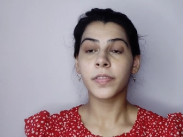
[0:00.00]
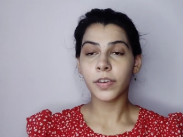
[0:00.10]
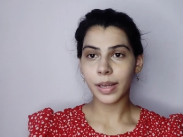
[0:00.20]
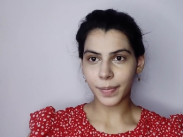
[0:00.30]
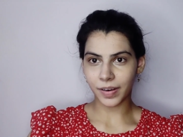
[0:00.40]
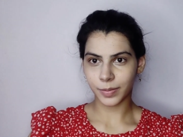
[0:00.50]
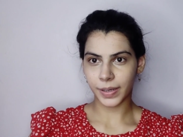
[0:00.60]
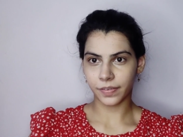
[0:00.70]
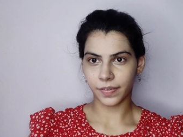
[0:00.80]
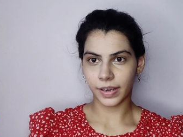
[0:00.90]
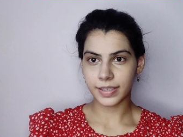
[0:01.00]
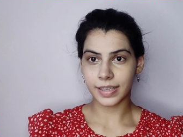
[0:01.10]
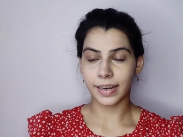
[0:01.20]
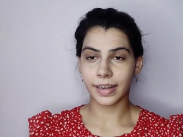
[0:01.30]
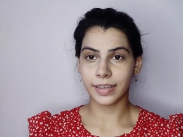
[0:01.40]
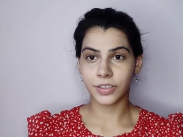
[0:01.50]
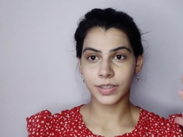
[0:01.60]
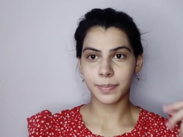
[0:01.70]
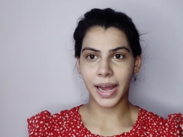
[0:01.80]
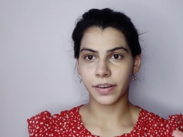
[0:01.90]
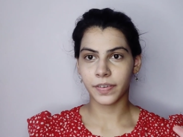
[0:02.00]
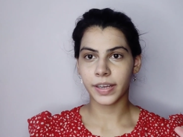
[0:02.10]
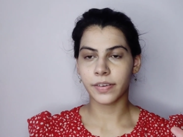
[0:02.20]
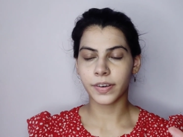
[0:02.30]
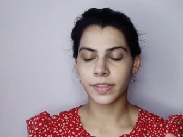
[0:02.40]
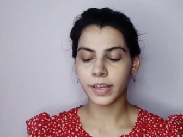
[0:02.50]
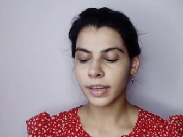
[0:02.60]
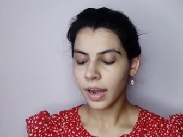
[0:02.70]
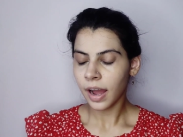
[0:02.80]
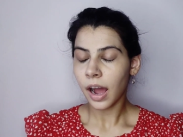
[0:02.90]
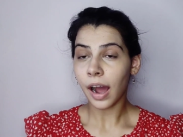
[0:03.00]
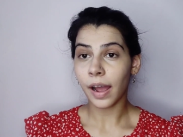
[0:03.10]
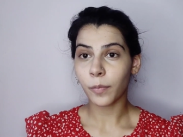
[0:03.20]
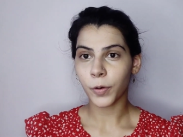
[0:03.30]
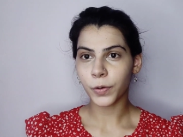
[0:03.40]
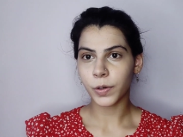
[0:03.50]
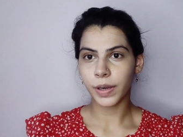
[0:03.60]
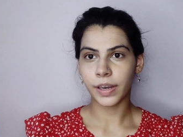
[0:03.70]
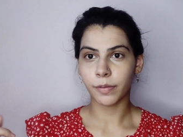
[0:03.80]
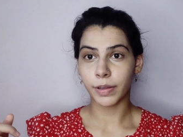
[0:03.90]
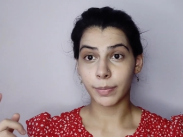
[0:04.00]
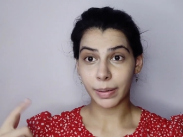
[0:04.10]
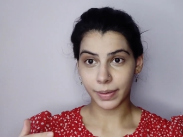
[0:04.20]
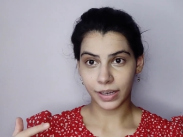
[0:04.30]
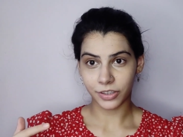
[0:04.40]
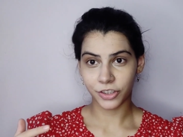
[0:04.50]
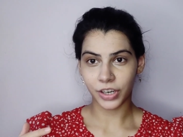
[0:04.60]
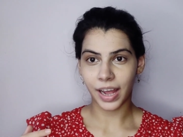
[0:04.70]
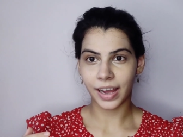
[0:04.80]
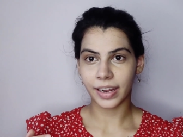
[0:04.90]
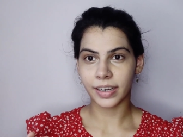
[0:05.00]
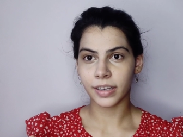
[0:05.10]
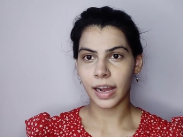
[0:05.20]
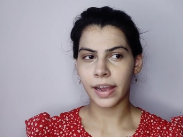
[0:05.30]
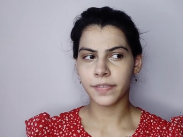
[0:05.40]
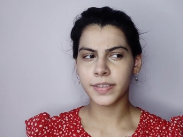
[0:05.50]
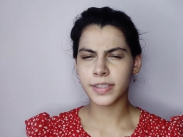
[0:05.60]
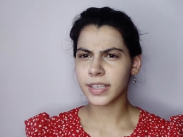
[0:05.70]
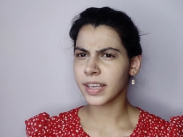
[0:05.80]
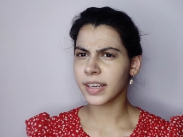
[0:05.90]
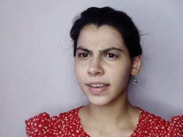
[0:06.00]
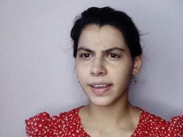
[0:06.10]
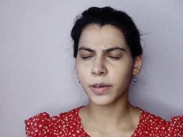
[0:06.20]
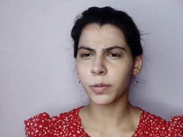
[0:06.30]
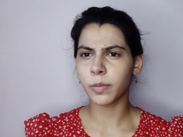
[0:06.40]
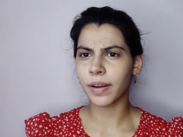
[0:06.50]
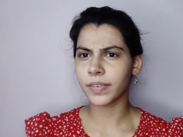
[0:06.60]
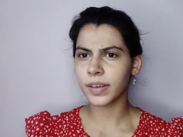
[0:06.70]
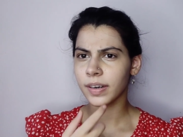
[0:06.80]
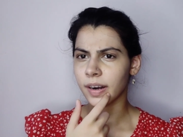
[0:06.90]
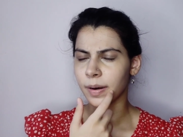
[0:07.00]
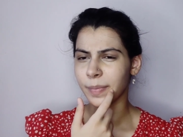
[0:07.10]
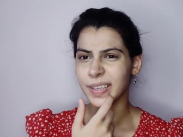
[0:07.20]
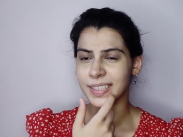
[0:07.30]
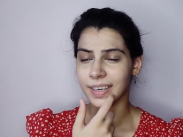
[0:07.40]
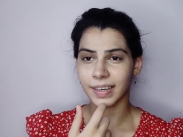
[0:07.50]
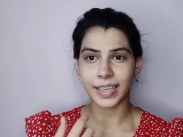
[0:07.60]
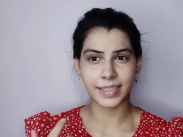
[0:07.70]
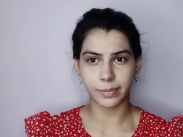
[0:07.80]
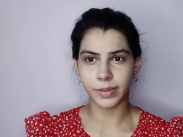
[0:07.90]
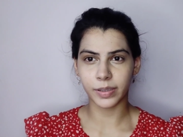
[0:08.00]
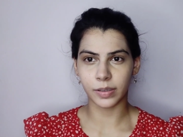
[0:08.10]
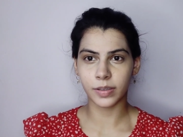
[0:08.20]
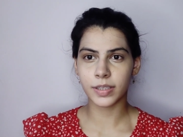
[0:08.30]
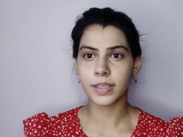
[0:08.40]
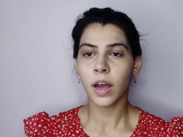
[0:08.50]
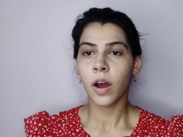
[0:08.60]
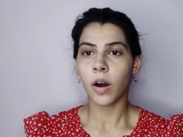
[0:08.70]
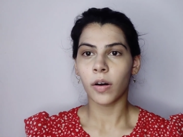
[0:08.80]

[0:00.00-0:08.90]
but before I powder my face and I just mattify everything, I want to go in with my blush. And I've seen whoever has done similar looks,